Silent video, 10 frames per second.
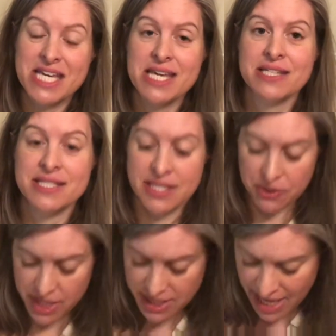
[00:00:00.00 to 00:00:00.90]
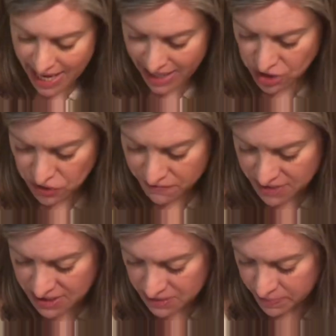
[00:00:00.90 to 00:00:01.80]
And considering the age of
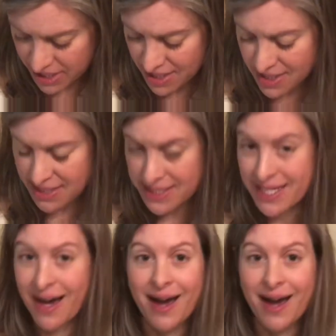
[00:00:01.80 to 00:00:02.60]
this piece,